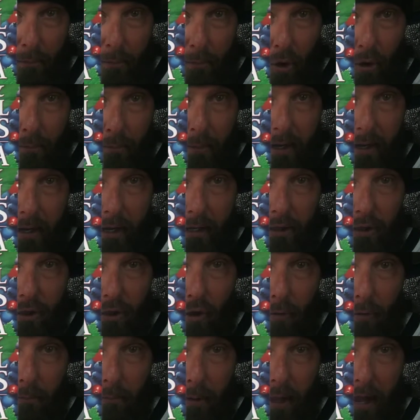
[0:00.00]
Edible
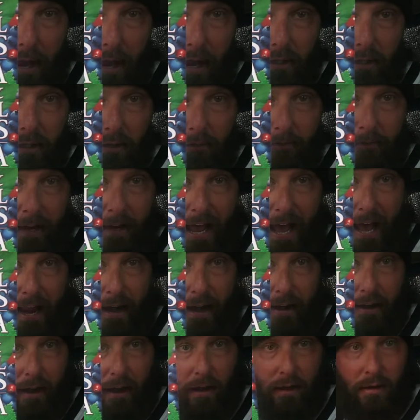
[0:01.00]
Medicinal Plants of
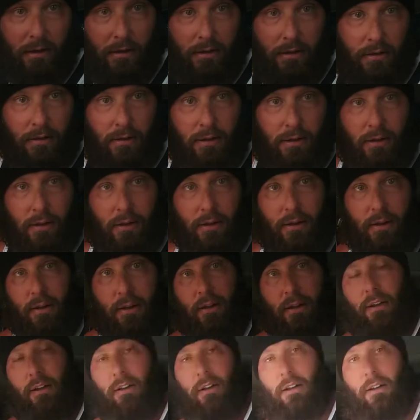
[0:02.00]
Canada
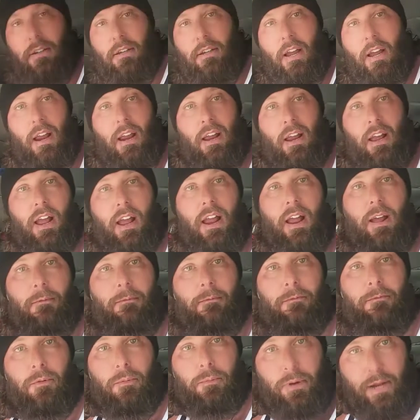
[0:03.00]
because I, I
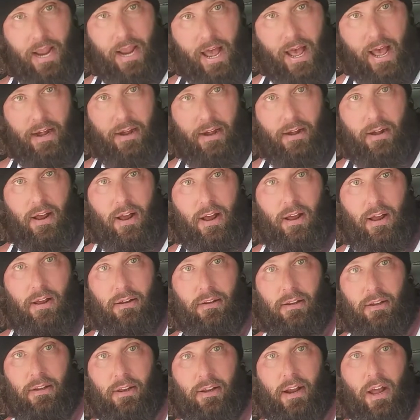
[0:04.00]
am from
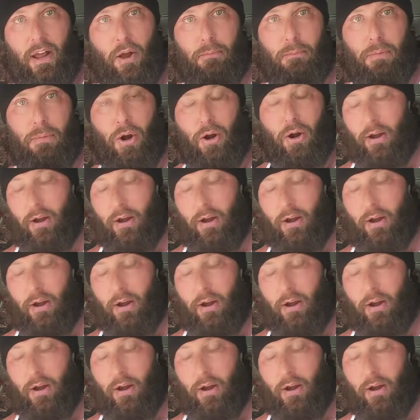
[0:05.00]
Canada in